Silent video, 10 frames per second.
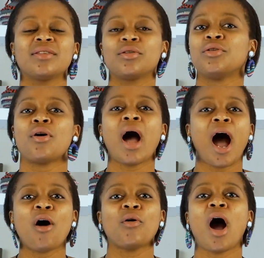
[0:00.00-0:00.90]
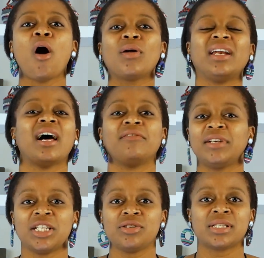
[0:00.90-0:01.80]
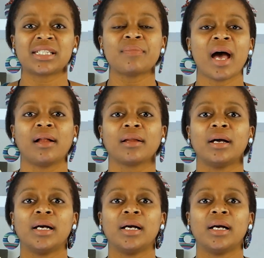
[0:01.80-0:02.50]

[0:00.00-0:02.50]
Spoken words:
how lovely you smell.